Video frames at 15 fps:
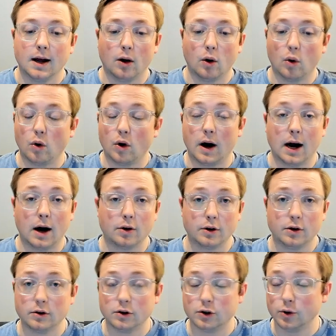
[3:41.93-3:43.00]
or how
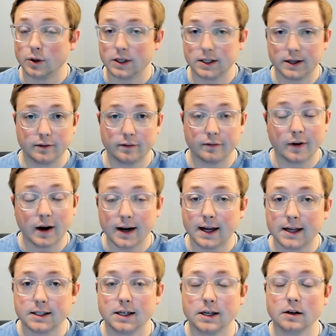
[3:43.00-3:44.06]
you're doing different
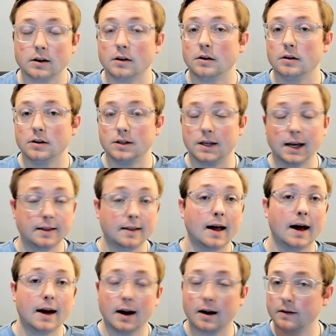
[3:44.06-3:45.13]
financing, take
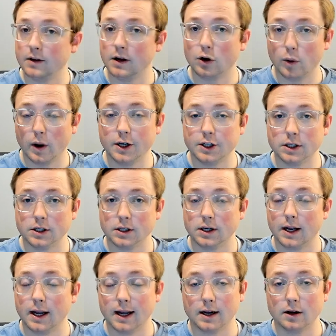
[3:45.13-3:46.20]
that out of the equation
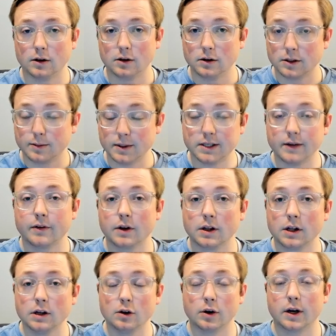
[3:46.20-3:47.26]
and specifically
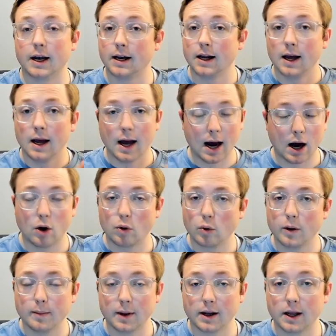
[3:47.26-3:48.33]
look at how are
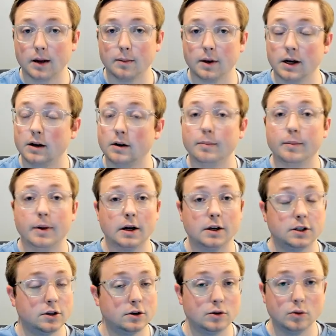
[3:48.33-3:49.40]
we making money compared
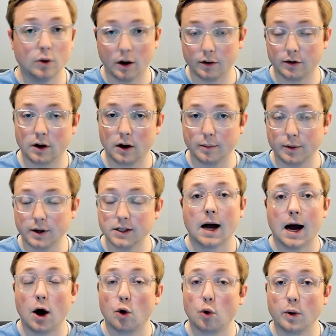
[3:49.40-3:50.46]
to other companies?
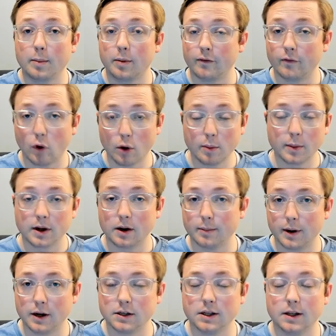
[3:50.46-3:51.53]
How are we performing
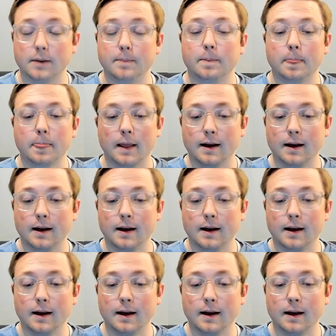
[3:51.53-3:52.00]
compared to them?